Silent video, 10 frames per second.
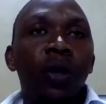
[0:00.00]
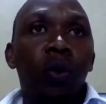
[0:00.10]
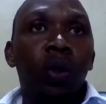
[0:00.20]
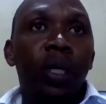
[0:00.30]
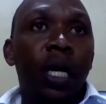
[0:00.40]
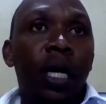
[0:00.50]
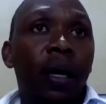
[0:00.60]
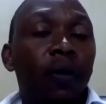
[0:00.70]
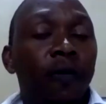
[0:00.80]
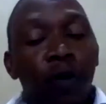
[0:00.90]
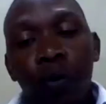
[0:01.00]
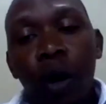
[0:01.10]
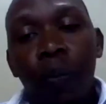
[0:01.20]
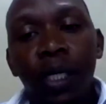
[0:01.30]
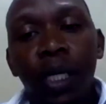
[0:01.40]
you would, from your
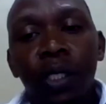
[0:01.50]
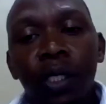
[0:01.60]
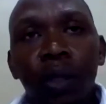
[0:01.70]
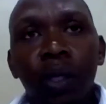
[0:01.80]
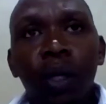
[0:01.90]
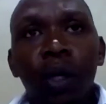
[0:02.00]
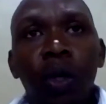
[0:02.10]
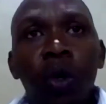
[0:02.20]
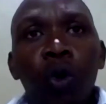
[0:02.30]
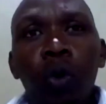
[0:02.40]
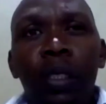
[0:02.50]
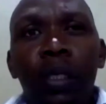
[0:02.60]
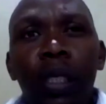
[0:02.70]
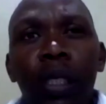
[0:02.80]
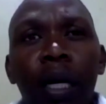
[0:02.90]
projection, you
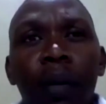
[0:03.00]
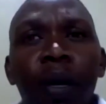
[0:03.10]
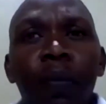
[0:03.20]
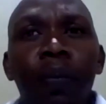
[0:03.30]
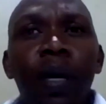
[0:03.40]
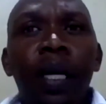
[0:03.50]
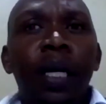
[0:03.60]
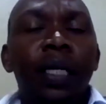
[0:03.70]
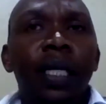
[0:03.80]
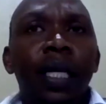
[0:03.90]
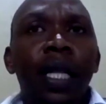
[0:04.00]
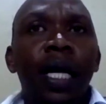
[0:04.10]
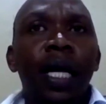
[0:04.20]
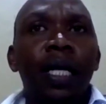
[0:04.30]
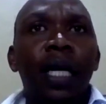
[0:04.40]
would maybe see
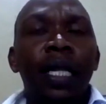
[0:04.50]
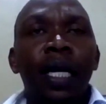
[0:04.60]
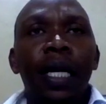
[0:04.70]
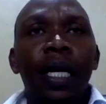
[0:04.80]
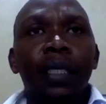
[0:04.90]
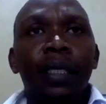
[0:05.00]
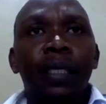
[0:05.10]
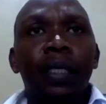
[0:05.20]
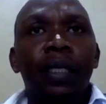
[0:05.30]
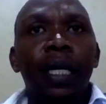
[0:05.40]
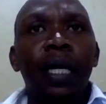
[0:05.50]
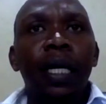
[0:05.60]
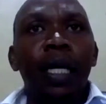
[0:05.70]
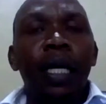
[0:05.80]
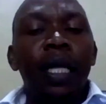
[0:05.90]
that in the next 3
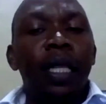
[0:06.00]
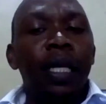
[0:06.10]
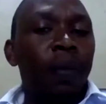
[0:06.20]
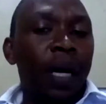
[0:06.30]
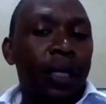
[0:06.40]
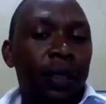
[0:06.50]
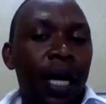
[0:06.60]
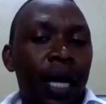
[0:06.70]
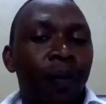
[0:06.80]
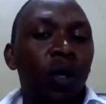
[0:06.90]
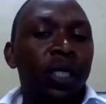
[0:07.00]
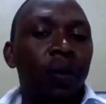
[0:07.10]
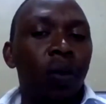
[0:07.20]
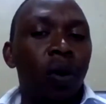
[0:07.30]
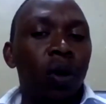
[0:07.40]
months, I'm not
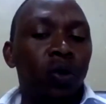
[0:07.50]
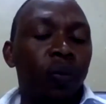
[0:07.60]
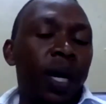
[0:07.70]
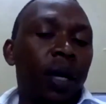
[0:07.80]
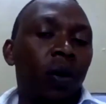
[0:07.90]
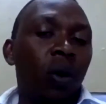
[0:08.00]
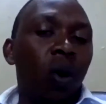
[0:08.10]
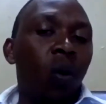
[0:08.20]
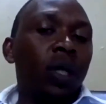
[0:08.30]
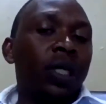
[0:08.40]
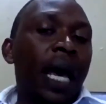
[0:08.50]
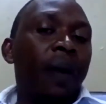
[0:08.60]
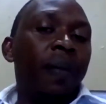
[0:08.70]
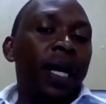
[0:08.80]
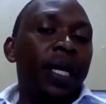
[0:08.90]
able to make what I
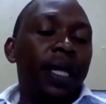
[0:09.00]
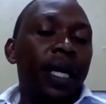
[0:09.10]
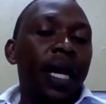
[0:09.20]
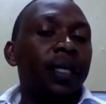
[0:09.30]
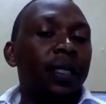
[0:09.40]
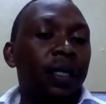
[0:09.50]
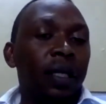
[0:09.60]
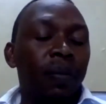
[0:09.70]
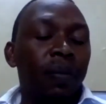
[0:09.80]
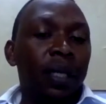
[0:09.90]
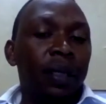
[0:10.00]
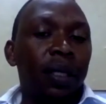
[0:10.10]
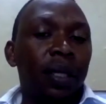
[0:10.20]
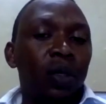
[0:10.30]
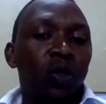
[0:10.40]
made in the last 3 months.
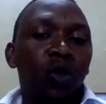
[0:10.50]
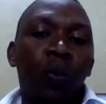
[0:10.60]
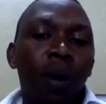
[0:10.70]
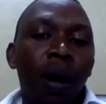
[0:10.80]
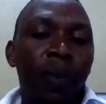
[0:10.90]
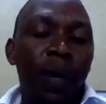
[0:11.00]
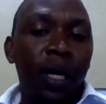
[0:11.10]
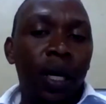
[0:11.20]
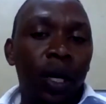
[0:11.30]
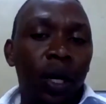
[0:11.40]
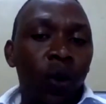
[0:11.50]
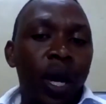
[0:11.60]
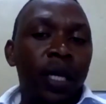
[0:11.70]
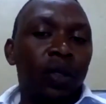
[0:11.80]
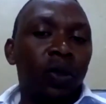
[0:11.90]
So probably your
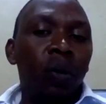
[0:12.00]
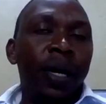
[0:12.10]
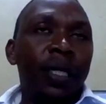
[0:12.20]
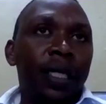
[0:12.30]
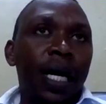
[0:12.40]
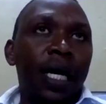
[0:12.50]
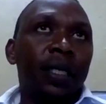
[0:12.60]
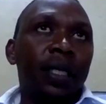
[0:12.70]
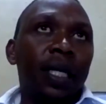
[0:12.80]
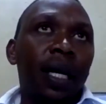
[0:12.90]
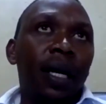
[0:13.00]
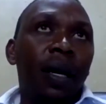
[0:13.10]
installment tax the